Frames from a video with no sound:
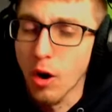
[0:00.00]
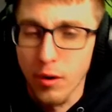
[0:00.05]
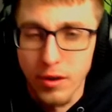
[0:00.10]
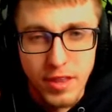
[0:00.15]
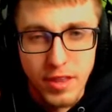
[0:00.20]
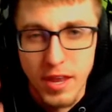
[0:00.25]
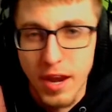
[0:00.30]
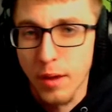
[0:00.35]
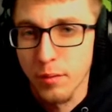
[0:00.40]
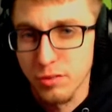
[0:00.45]
and
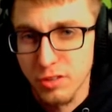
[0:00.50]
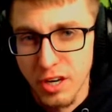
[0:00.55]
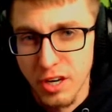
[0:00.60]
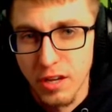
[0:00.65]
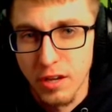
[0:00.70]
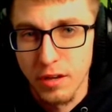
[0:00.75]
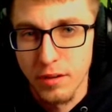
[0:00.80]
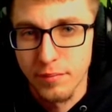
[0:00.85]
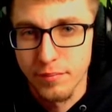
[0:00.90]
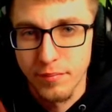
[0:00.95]
then I was
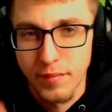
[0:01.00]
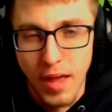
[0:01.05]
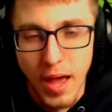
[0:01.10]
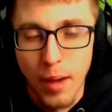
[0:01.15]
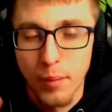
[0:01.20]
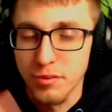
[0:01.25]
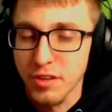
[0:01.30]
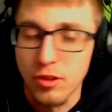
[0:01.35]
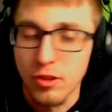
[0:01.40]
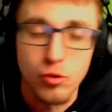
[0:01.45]

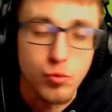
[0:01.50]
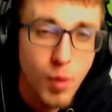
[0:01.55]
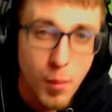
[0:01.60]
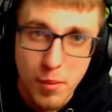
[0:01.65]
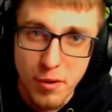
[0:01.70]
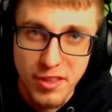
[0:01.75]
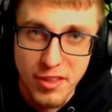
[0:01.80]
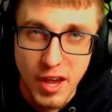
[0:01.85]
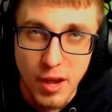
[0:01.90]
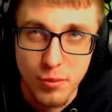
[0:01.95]
like, there's one
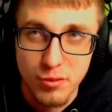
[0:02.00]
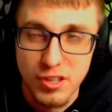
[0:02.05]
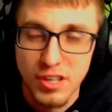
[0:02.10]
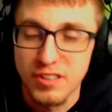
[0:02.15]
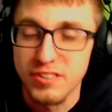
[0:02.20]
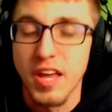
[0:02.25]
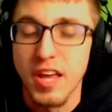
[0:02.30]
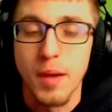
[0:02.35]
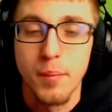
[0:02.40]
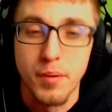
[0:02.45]
more thing I was gonna
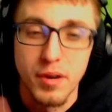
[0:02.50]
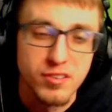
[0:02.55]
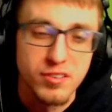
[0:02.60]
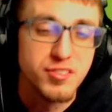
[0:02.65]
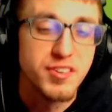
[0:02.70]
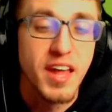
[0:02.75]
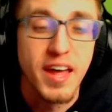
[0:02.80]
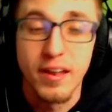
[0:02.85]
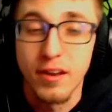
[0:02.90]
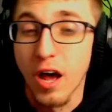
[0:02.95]
say, but it's
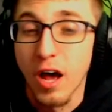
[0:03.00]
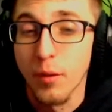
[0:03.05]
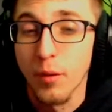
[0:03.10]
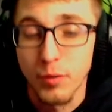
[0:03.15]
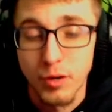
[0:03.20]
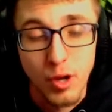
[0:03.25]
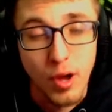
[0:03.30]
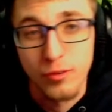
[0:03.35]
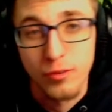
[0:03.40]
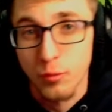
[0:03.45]
that we
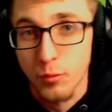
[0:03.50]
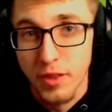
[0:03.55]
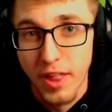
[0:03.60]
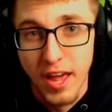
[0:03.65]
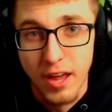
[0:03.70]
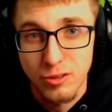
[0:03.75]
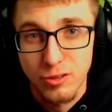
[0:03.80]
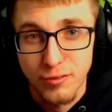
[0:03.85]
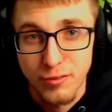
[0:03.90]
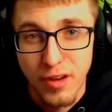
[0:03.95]
don't have to rely
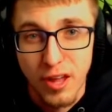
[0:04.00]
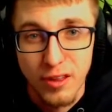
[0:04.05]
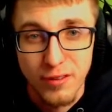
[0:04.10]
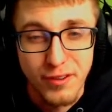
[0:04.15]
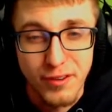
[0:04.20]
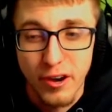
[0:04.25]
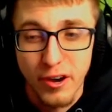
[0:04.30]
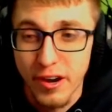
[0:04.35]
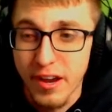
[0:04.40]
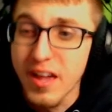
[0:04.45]
on Volley
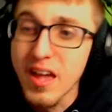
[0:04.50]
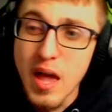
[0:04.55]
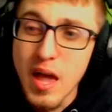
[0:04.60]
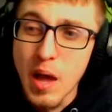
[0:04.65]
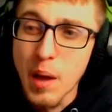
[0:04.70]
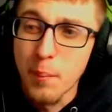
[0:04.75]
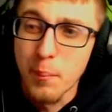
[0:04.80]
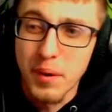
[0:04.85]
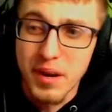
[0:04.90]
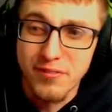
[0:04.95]
Fairy.
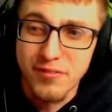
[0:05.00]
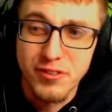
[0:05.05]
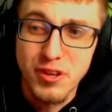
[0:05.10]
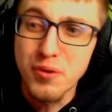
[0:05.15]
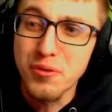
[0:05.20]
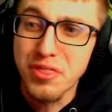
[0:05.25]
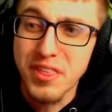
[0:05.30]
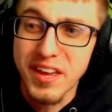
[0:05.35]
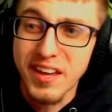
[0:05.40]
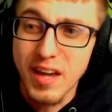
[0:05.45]
But if you
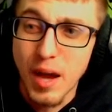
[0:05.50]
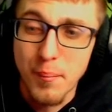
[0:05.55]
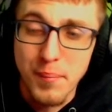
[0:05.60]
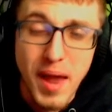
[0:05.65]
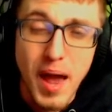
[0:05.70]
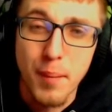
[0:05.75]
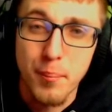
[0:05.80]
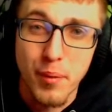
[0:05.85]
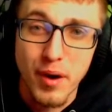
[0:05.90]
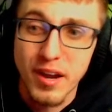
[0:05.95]
think I'm
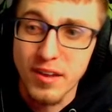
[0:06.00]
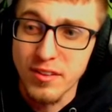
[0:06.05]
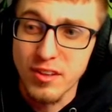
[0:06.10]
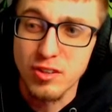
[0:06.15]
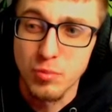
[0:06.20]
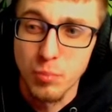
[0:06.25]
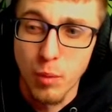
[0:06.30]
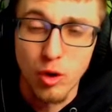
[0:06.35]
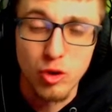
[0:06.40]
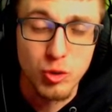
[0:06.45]
not bringing this
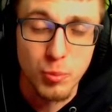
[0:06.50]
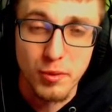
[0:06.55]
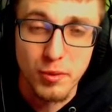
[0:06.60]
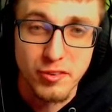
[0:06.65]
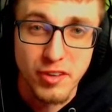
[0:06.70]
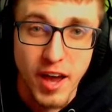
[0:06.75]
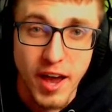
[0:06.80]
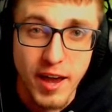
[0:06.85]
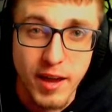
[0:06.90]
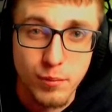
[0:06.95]
multiple
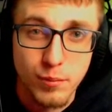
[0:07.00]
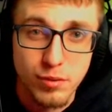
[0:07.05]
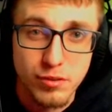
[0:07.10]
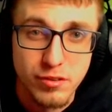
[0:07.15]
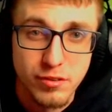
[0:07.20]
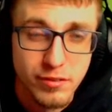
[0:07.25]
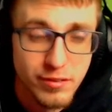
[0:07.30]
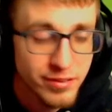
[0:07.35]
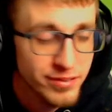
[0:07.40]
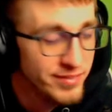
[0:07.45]
times,
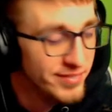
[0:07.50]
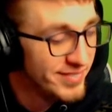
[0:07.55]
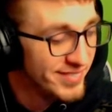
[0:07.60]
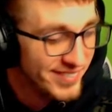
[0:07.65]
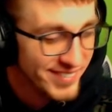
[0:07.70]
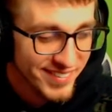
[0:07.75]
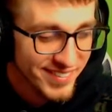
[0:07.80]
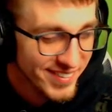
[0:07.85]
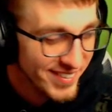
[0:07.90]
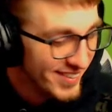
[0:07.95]

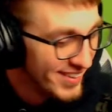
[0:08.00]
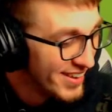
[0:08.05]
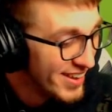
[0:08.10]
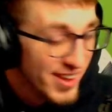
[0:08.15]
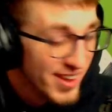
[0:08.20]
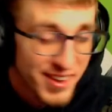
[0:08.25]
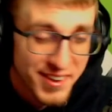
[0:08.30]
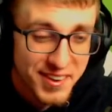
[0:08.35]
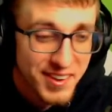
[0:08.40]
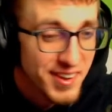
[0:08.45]

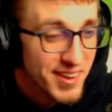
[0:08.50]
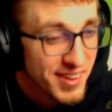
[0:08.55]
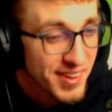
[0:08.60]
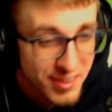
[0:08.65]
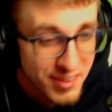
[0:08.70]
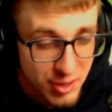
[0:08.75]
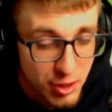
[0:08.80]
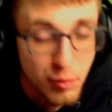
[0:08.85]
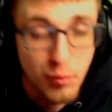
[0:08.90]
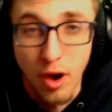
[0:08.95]

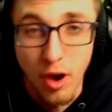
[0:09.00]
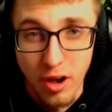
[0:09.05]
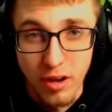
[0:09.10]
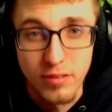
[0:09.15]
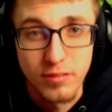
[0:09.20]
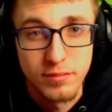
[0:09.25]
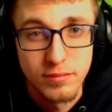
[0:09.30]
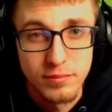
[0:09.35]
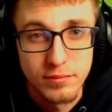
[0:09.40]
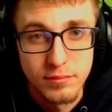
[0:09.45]
you're wrong.
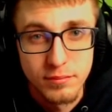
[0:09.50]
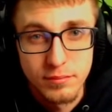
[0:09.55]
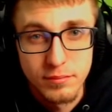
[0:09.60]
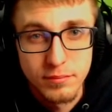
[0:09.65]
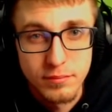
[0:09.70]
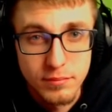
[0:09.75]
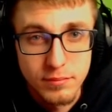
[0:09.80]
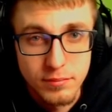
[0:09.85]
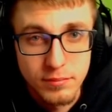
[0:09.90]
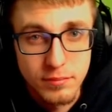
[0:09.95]

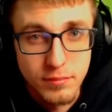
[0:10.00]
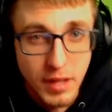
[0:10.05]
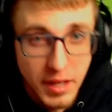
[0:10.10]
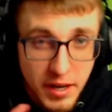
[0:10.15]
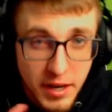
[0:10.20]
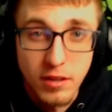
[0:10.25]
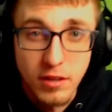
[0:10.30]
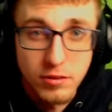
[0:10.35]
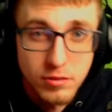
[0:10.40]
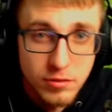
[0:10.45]
It
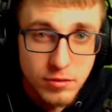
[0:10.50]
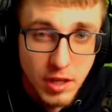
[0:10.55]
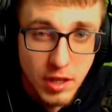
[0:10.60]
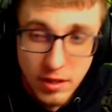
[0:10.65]
is.